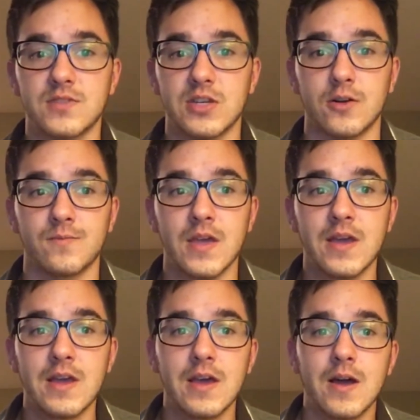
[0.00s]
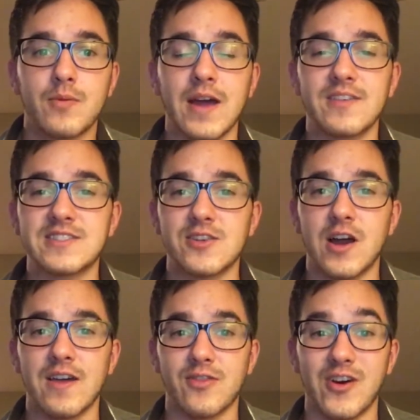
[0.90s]
So privates, they're
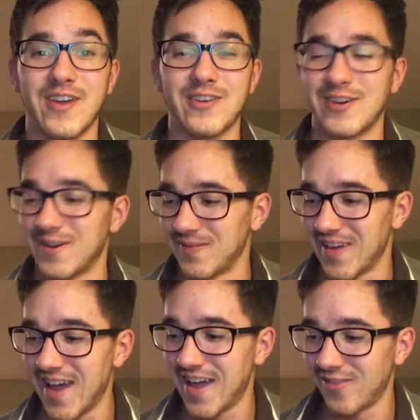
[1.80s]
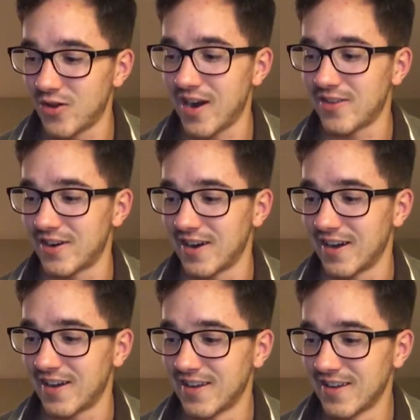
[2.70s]

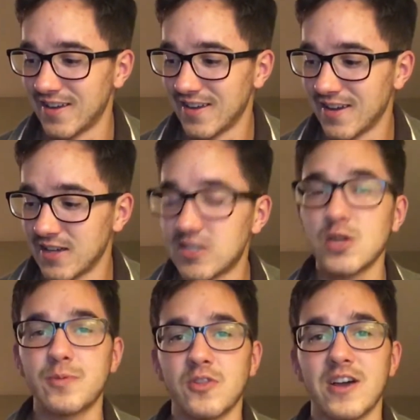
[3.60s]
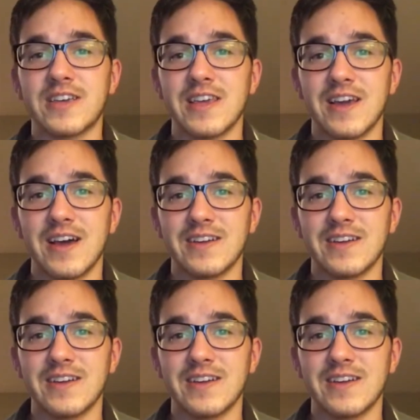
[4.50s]
either super lucky